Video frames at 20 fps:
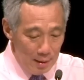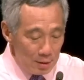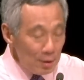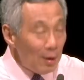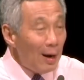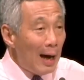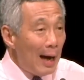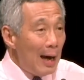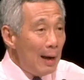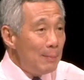
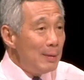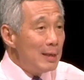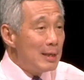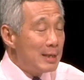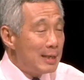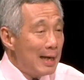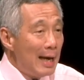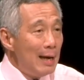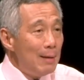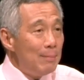So I'm
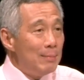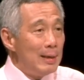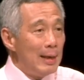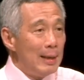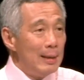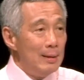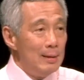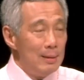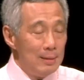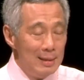ashamed
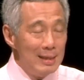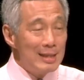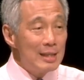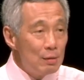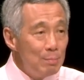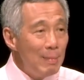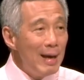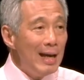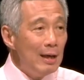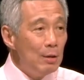and
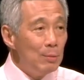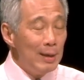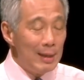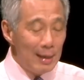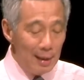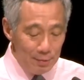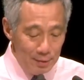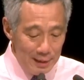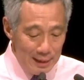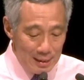dismayed
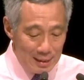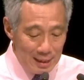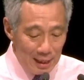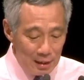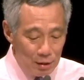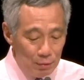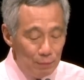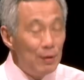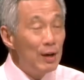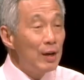when I read
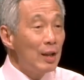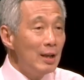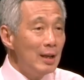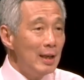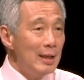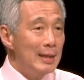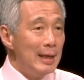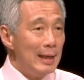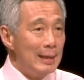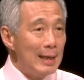such
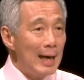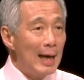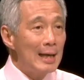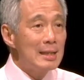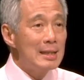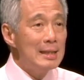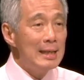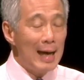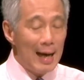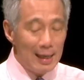virulent and
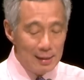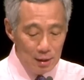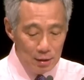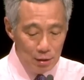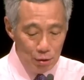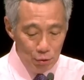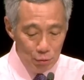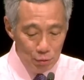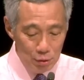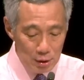nasty
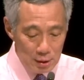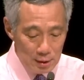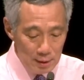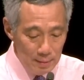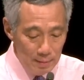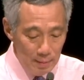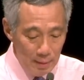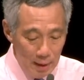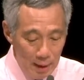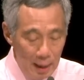attitudes,
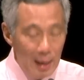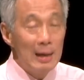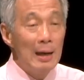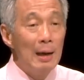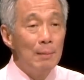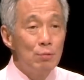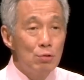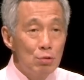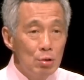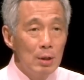and
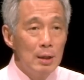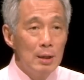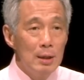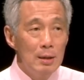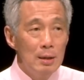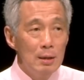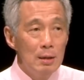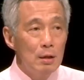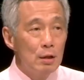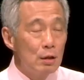I'm
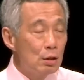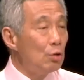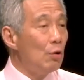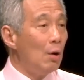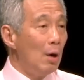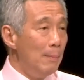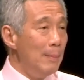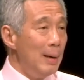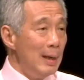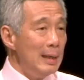sure
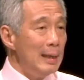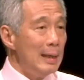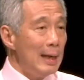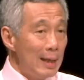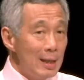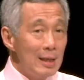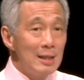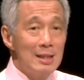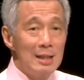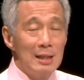so are many
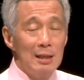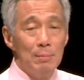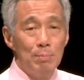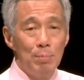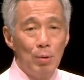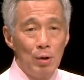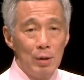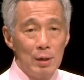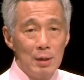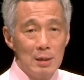other
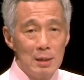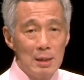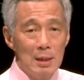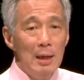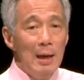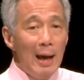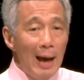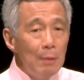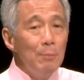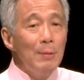Singaporeans.
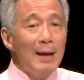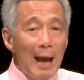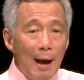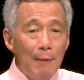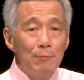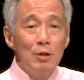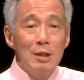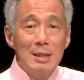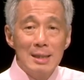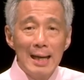And we
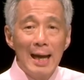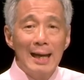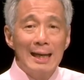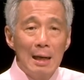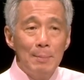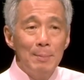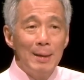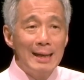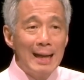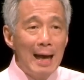have to
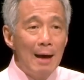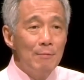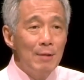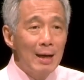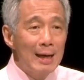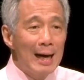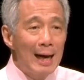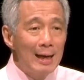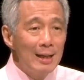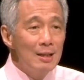stand up and have
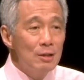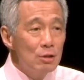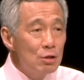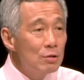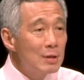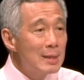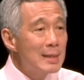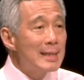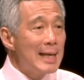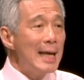the courage
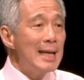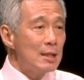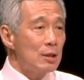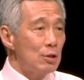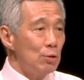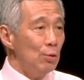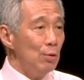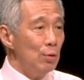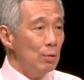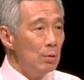to say
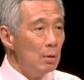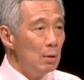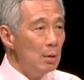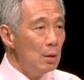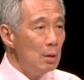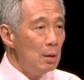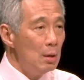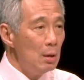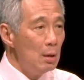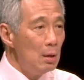so,
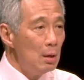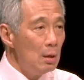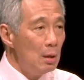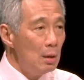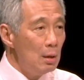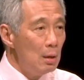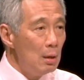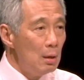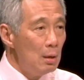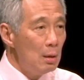
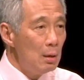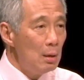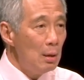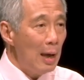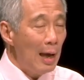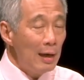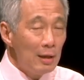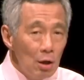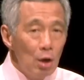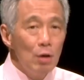
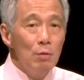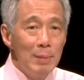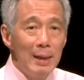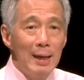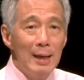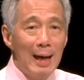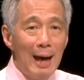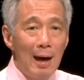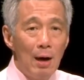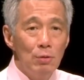and not
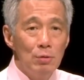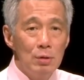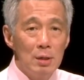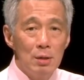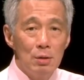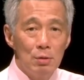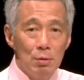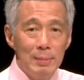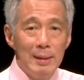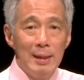be cowed
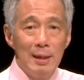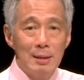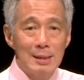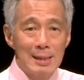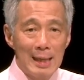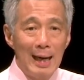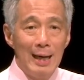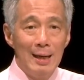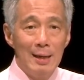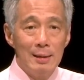into being
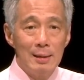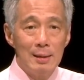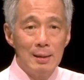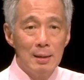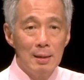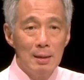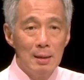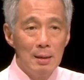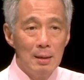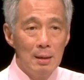silent.